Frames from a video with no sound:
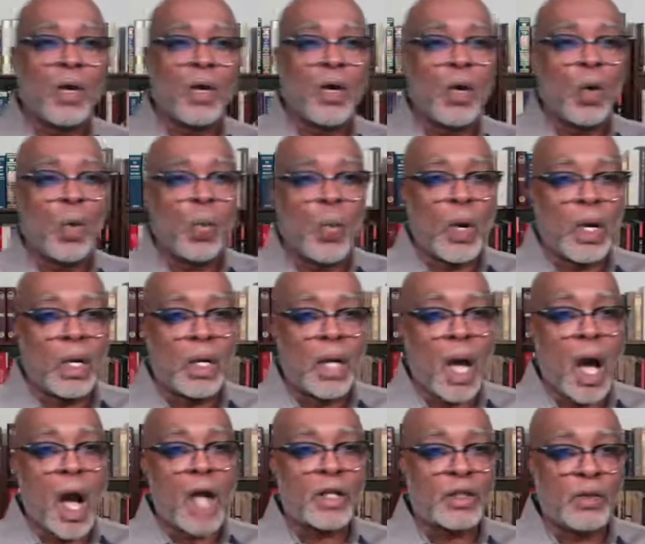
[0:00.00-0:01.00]
with
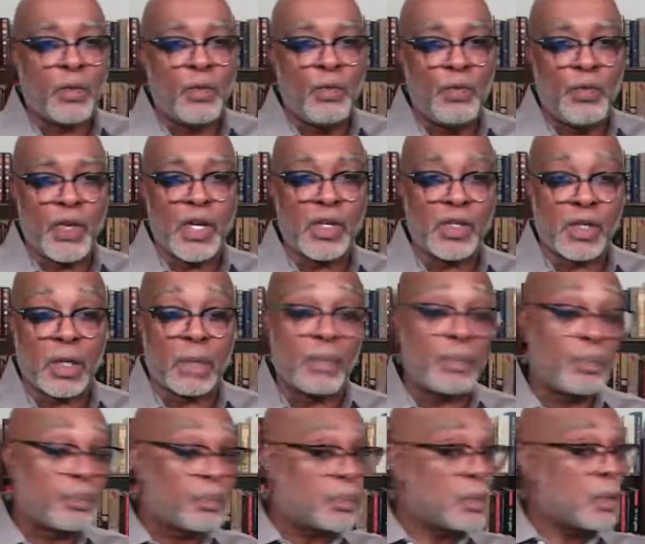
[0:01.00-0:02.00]
God's vision?
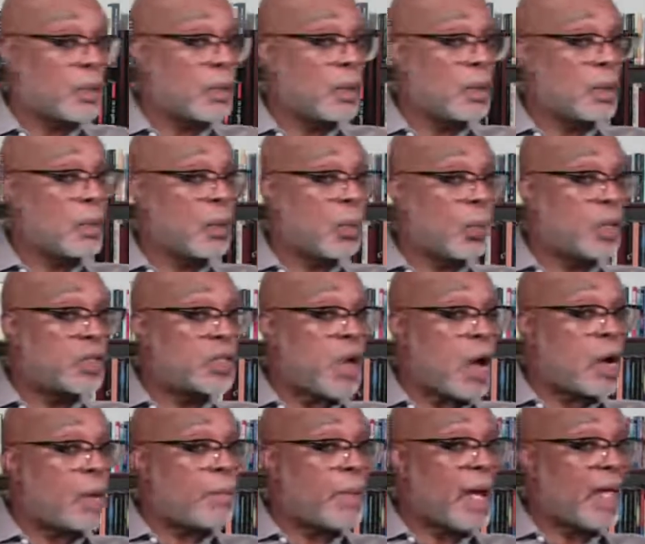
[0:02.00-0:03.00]
We'll
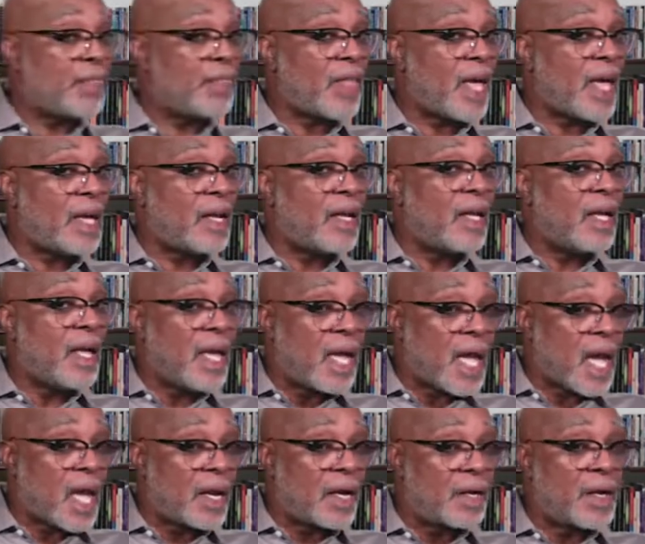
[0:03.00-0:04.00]
talk about that
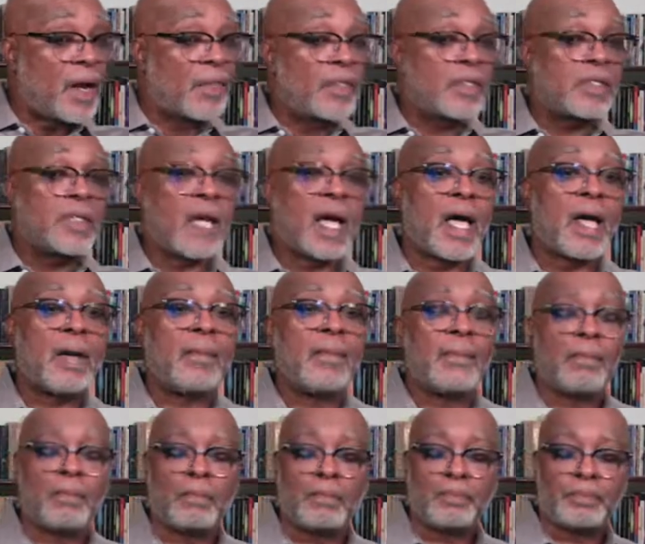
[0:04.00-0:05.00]
at another time.
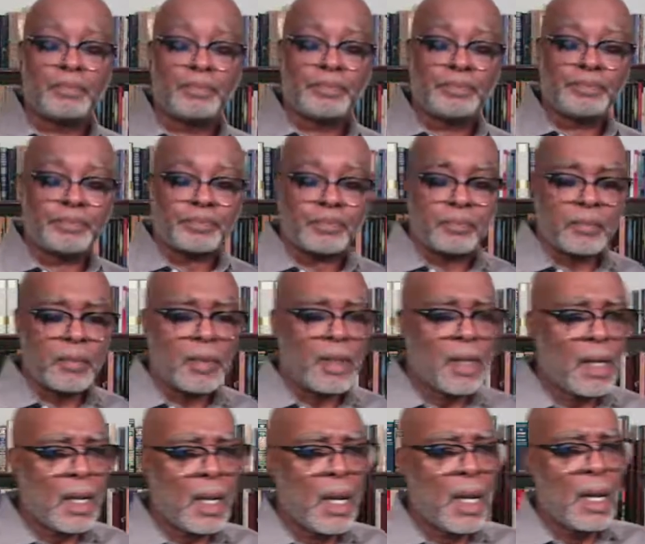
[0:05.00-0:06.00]

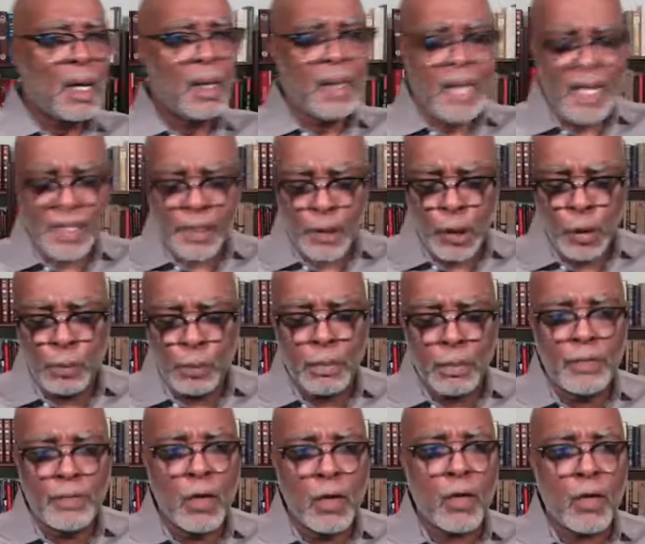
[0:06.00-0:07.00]
Let's move
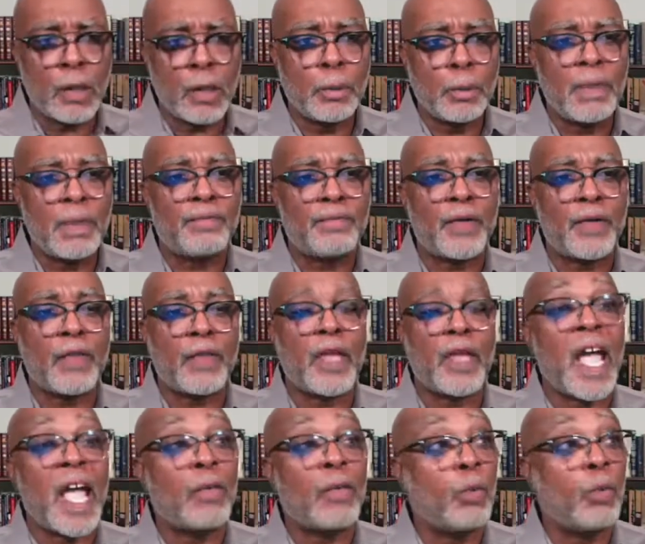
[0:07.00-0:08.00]
on a little bit
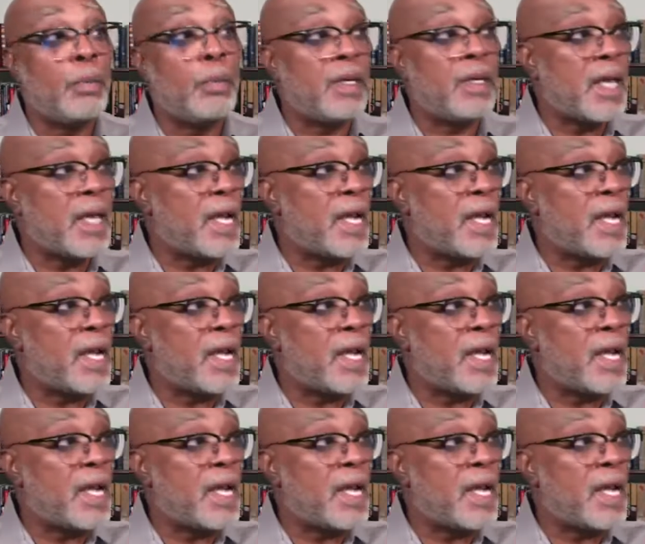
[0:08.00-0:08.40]
further as we begin